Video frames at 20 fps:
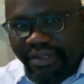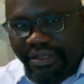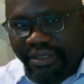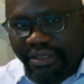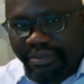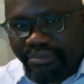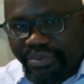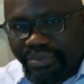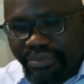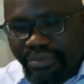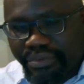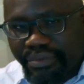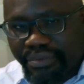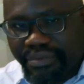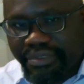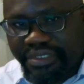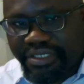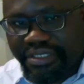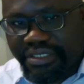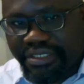
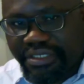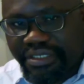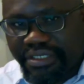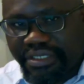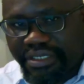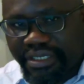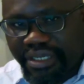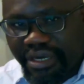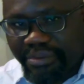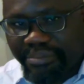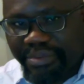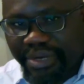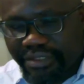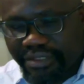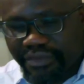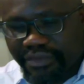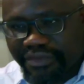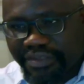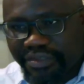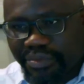available in
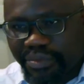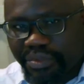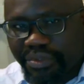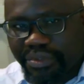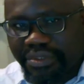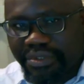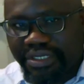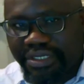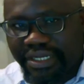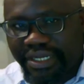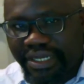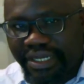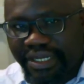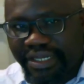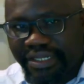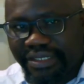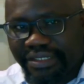our part of the world,